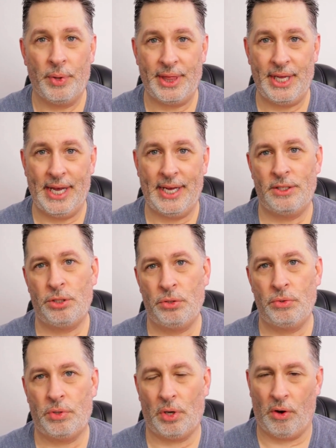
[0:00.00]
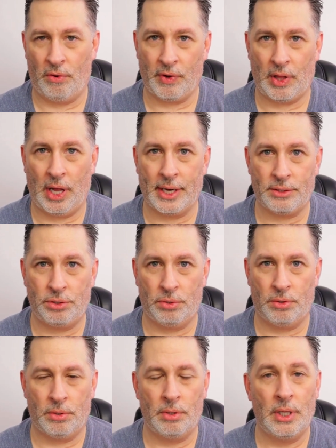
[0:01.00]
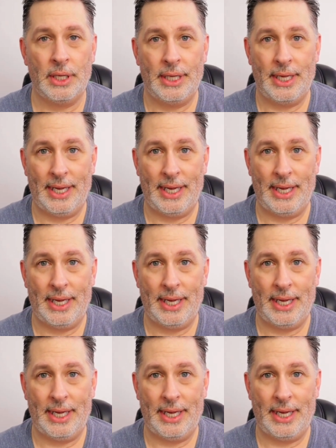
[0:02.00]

With the ASUS overclock tool,